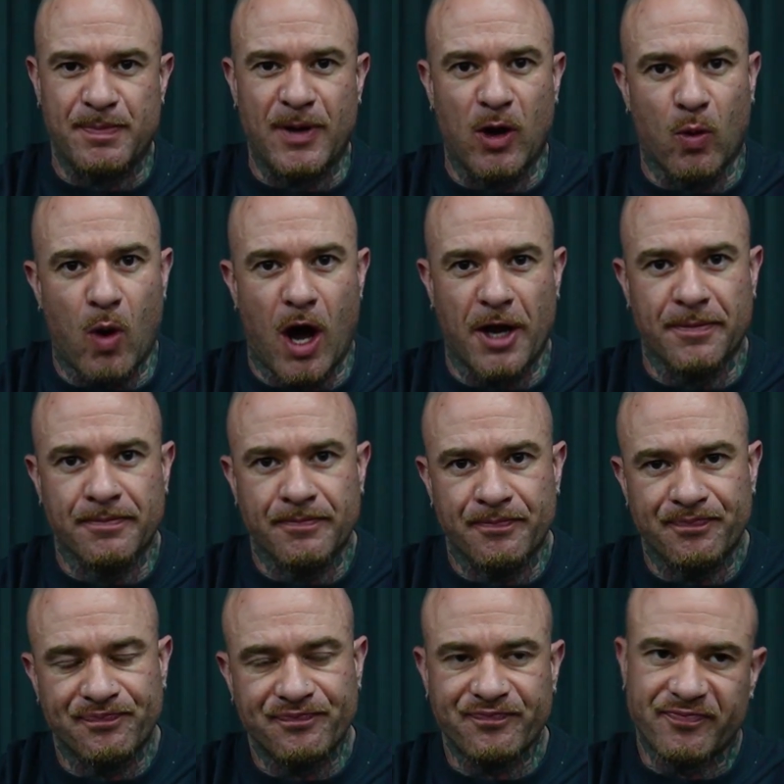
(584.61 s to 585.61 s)
meal 1,
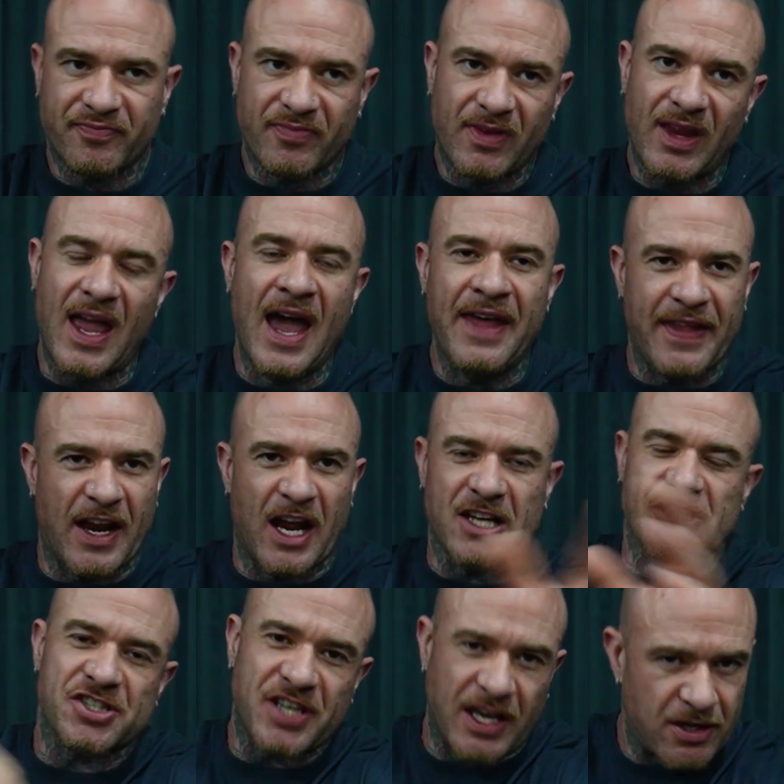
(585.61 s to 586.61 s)
and then I
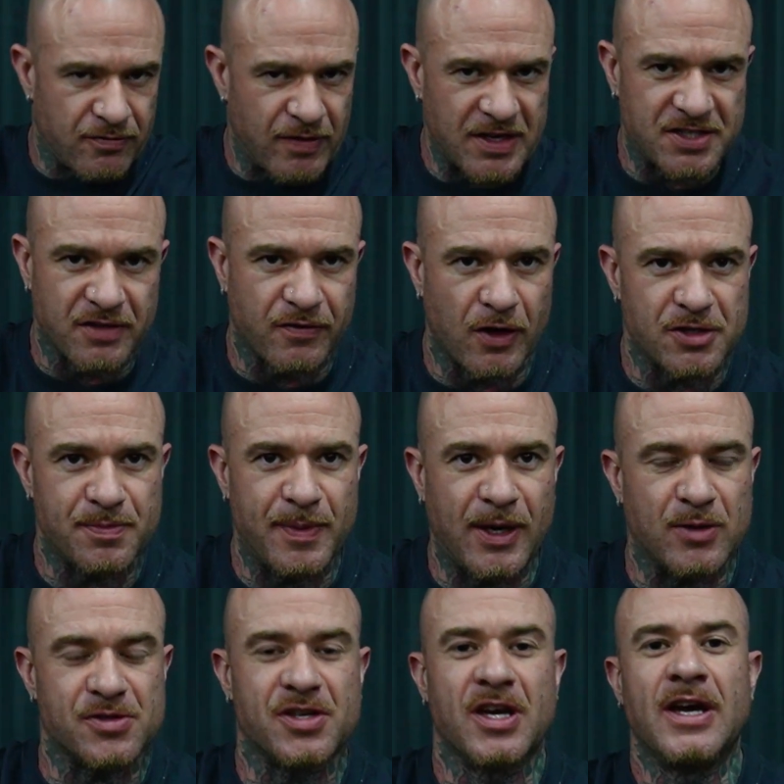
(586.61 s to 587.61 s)
just ate the rest of those
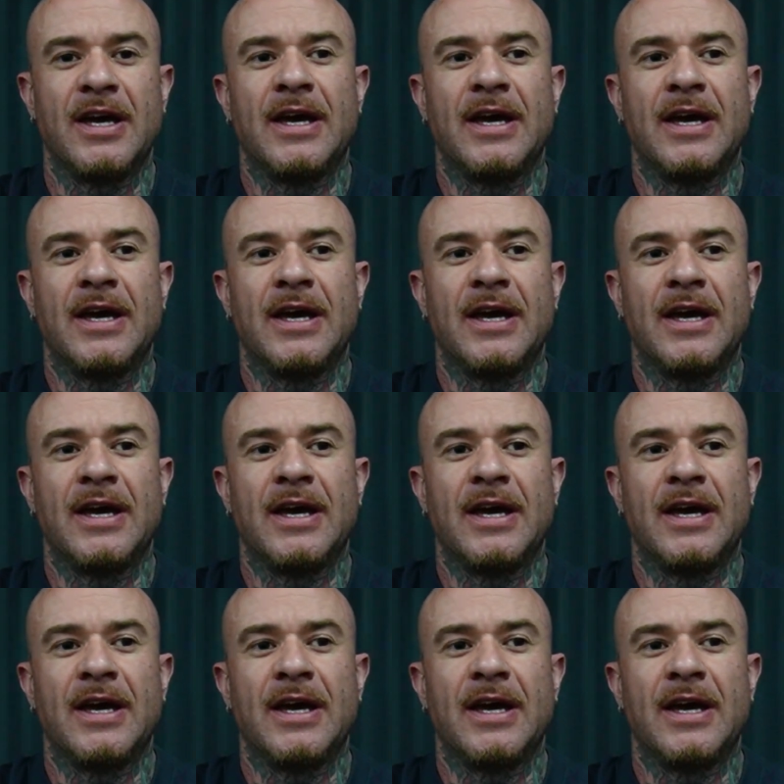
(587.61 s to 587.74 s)
meals.